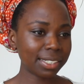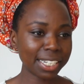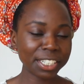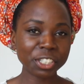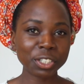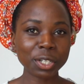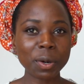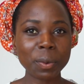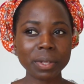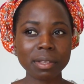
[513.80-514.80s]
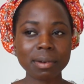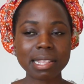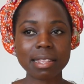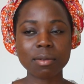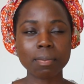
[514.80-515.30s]
Danny show where there
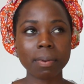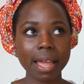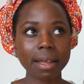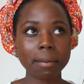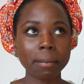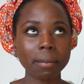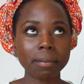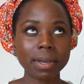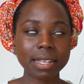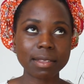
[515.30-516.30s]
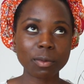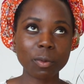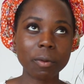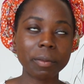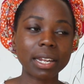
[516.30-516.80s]
was this black mixed
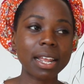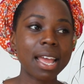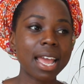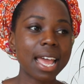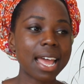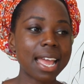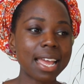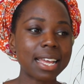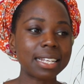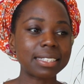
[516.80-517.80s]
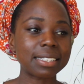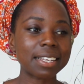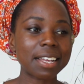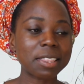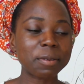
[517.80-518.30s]
woman and
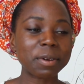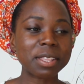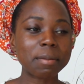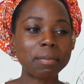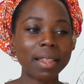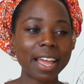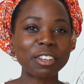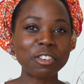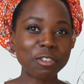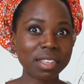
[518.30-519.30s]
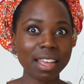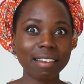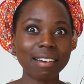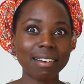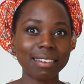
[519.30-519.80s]
there was a black news
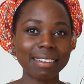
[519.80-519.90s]
anchor